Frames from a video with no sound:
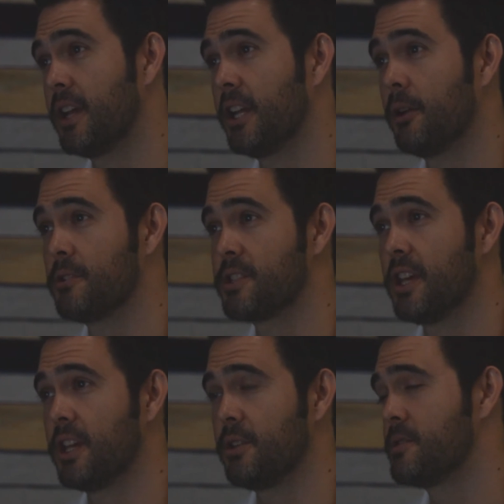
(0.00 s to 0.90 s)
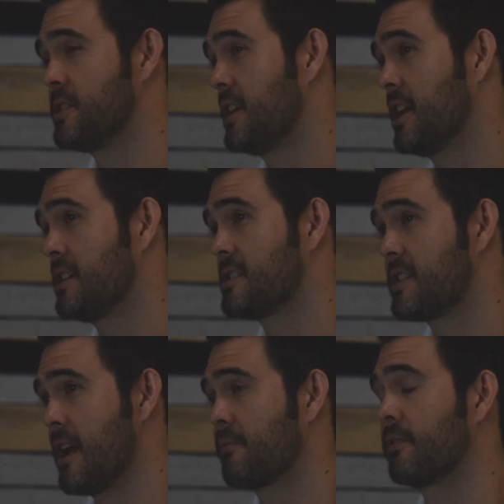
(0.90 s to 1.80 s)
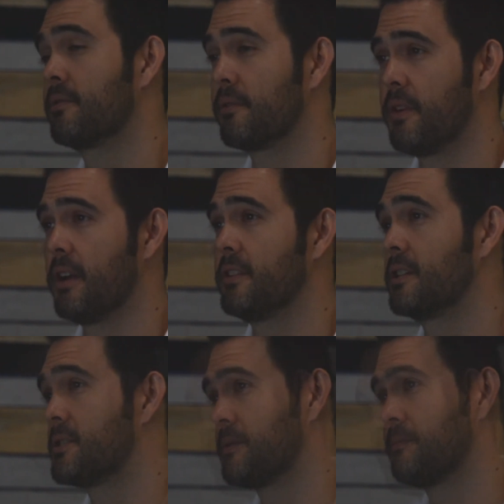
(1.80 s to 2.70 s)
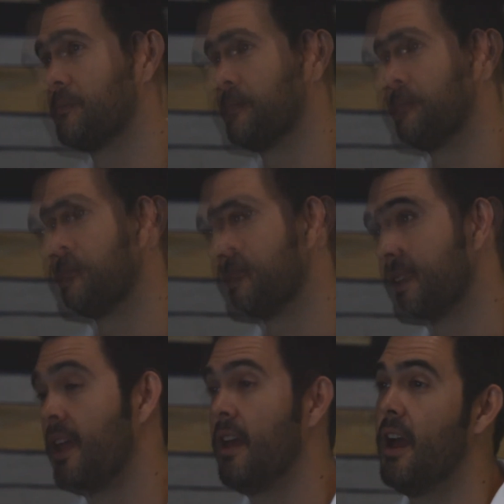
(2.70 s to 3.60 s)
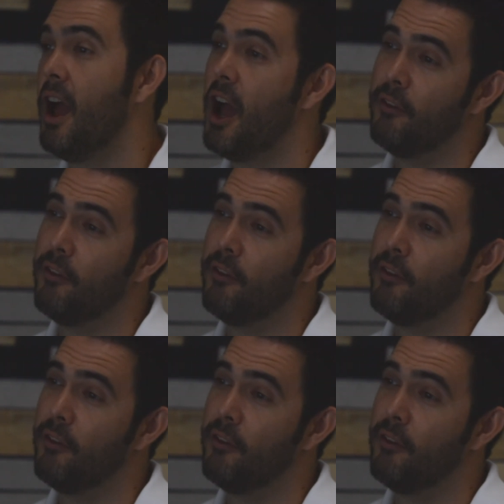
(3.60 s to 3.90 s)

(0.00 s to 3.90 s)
and I was a UCA staffer for 5 years.